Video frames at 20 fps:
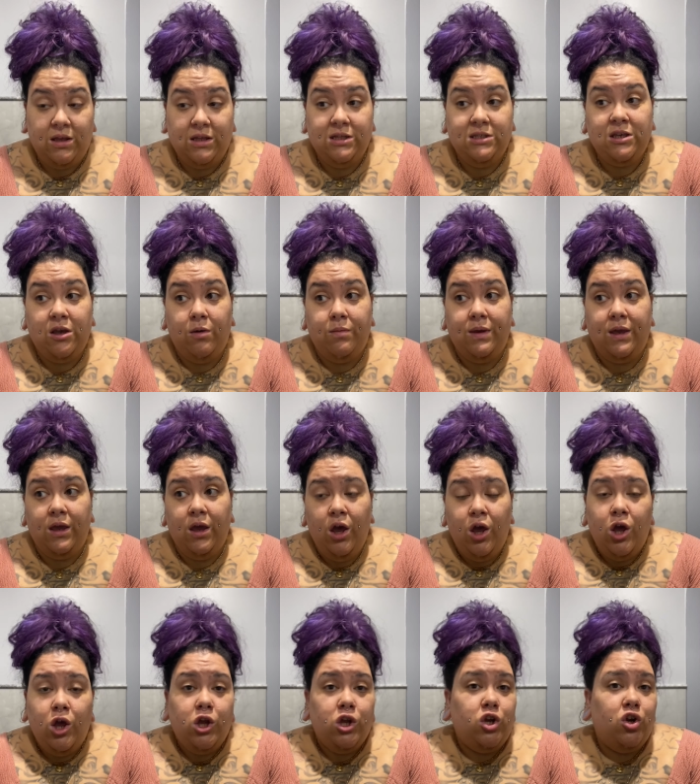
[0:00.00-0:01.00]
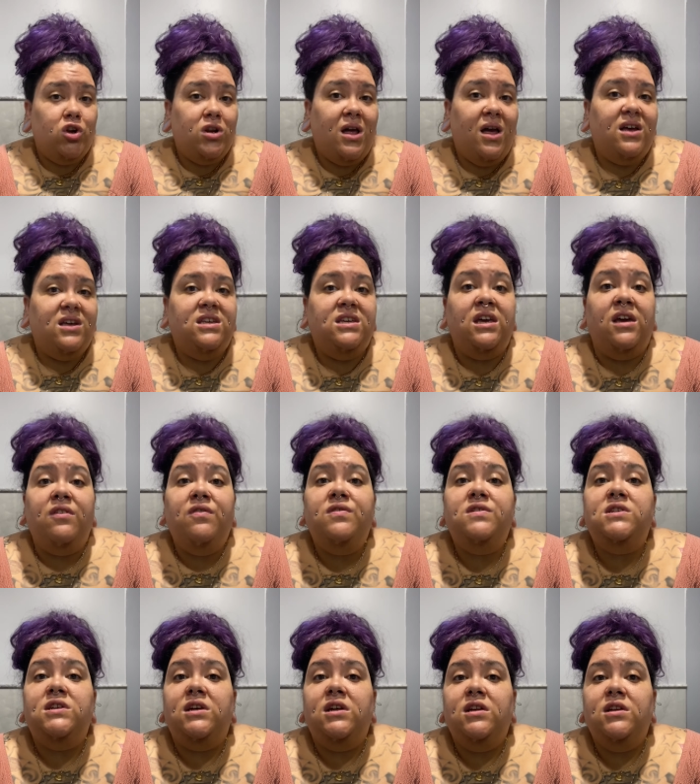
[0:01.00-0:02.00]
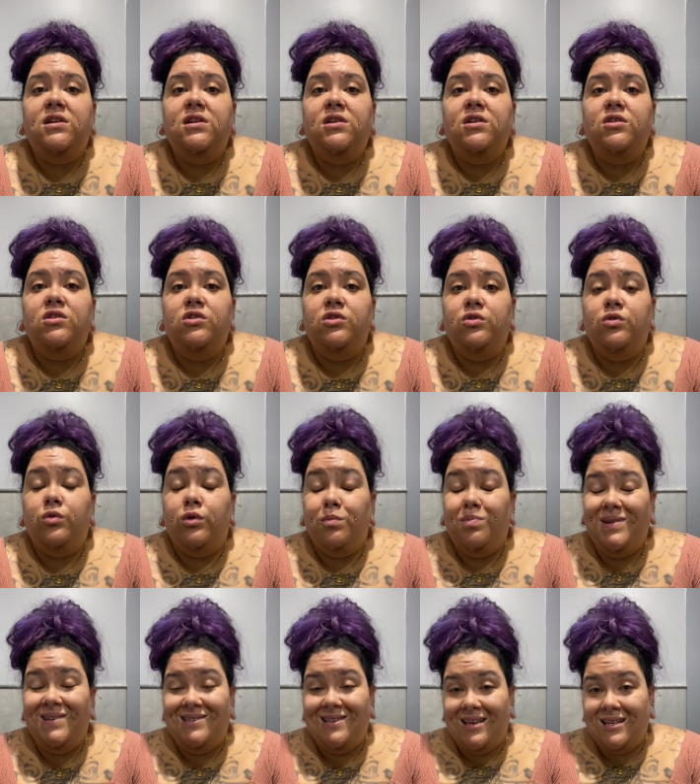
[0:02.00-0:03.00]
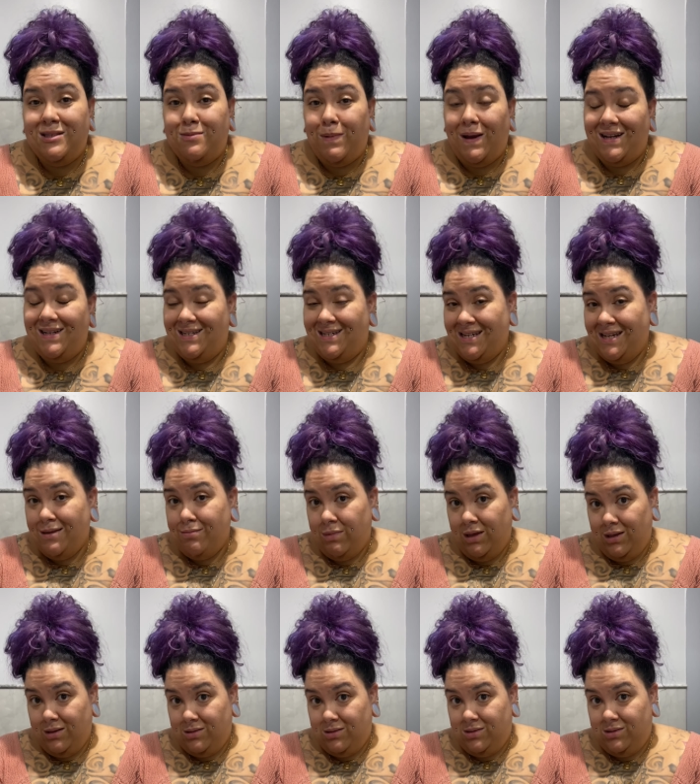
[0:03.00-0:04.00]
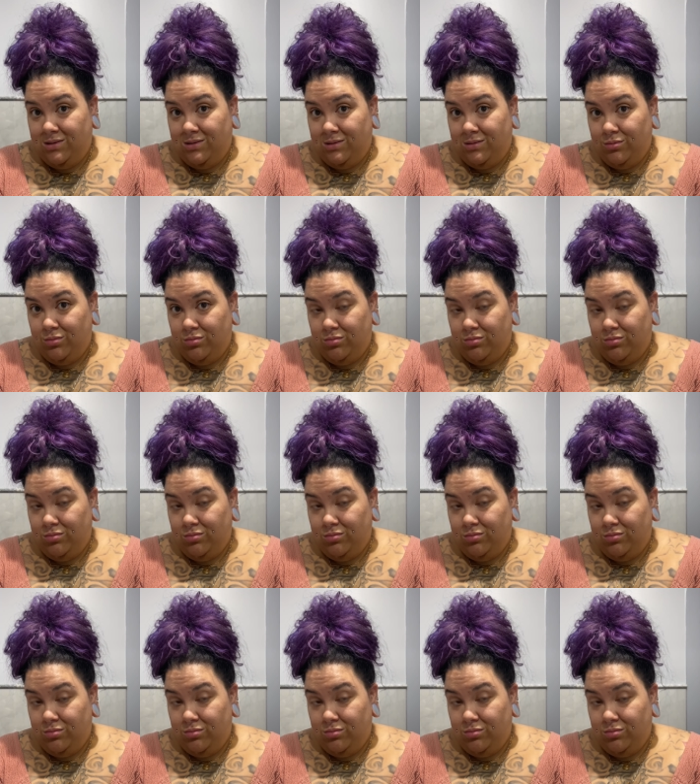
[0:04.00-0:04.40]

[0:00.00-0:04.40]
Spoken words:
tell me, you're not gifted, you are possessed by demons.